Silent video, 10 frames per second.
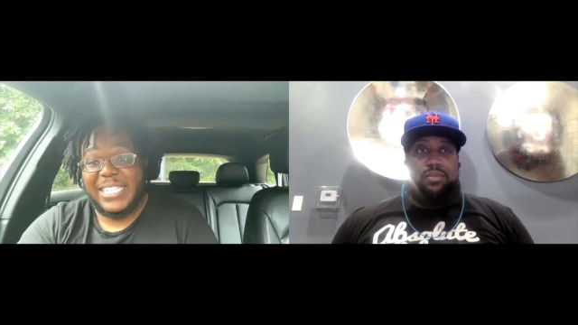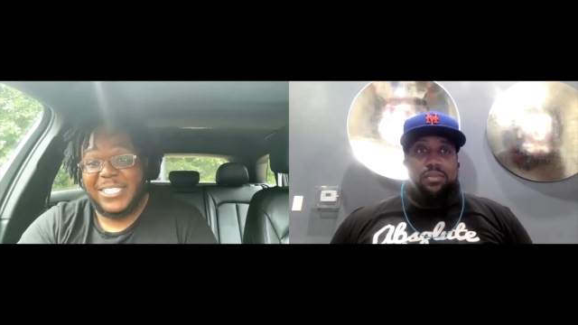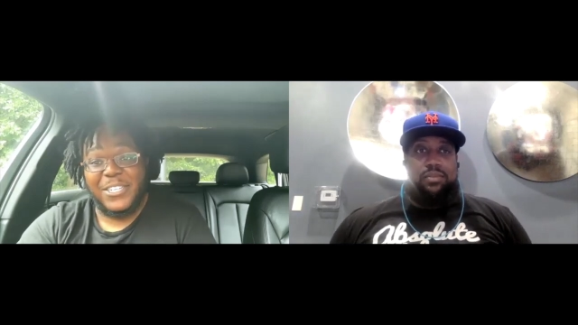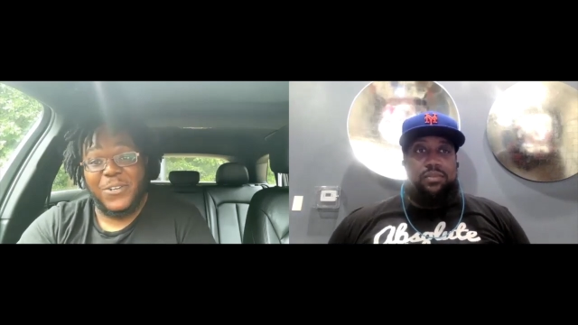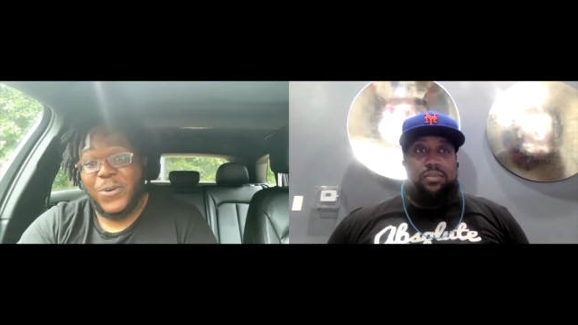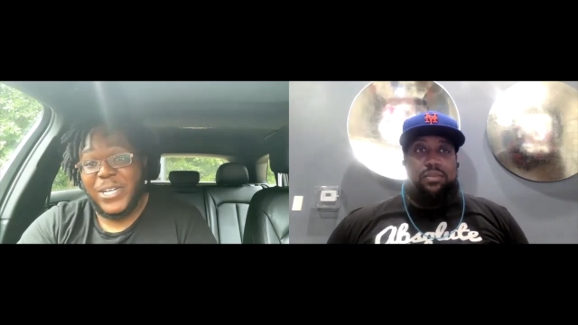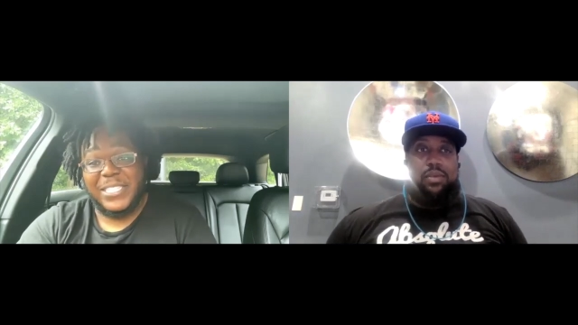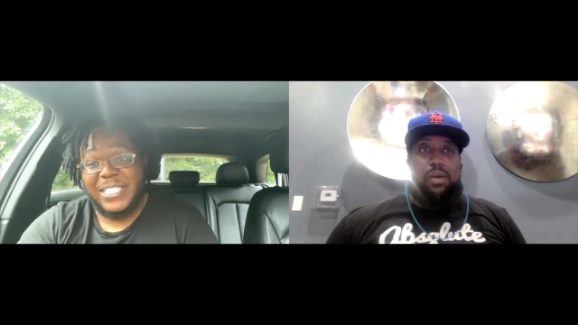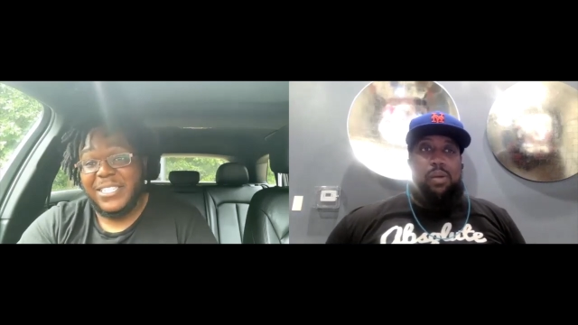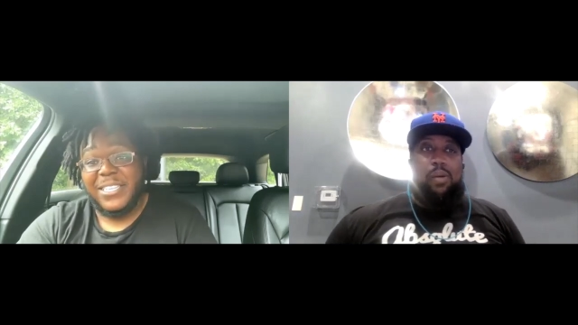Speaker 1: I still
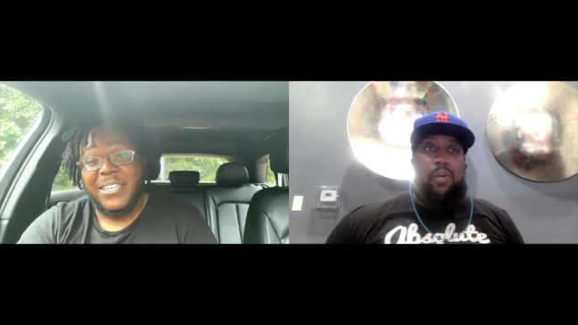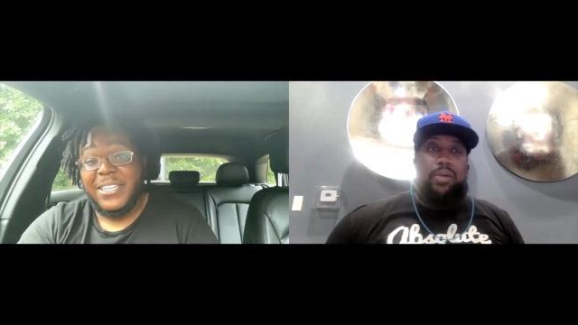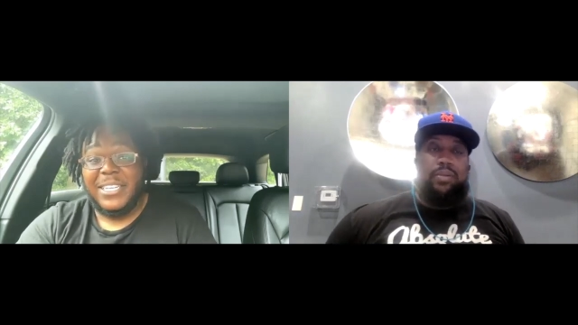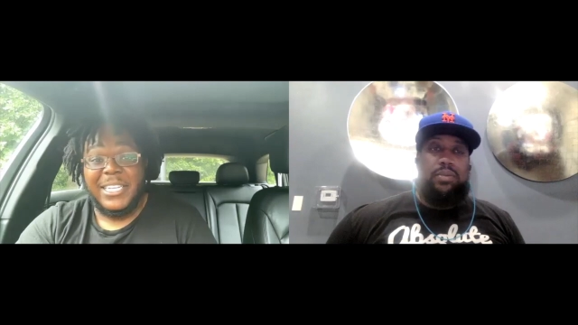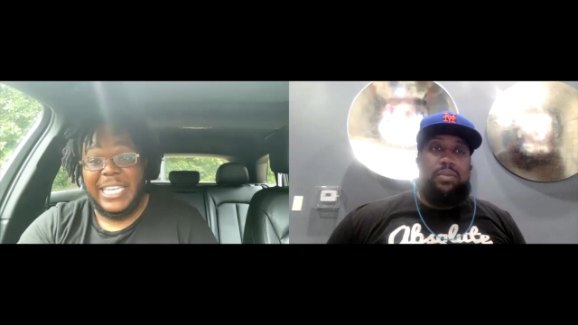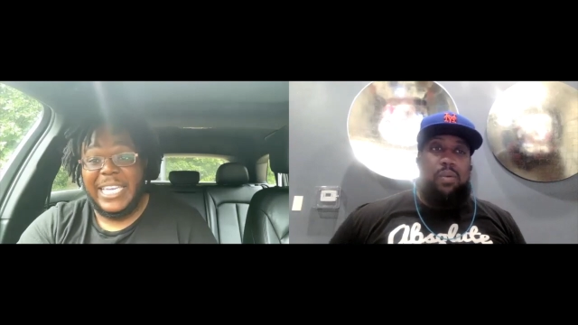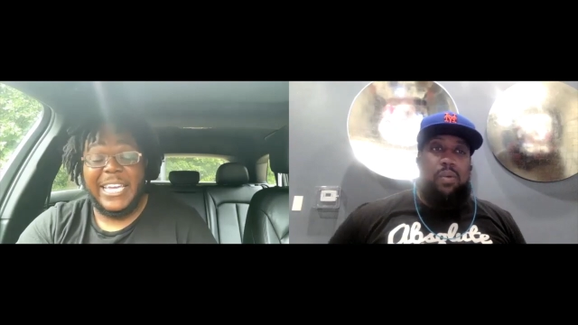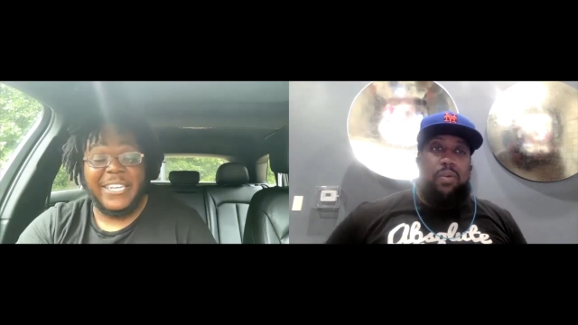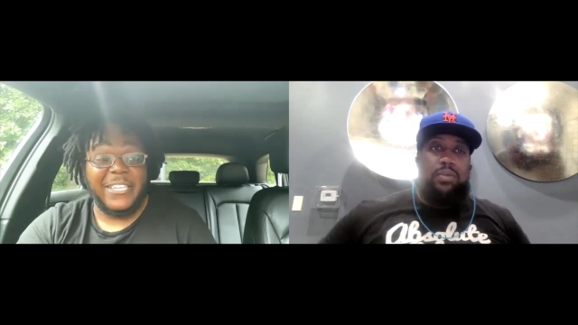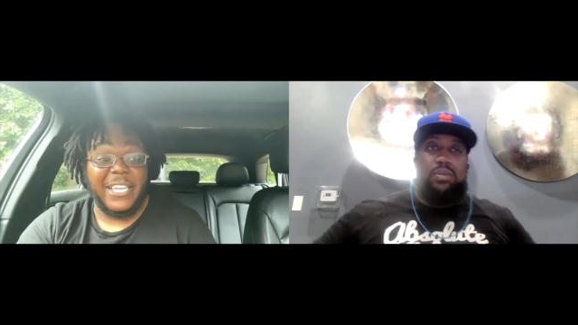wasn't
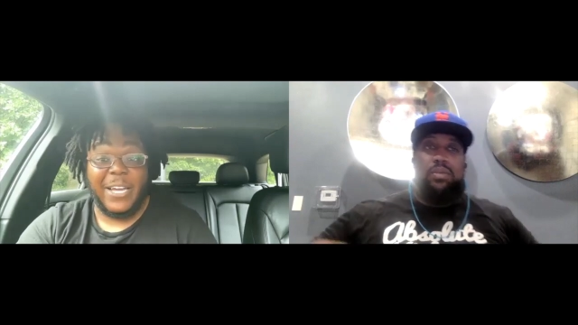getting it.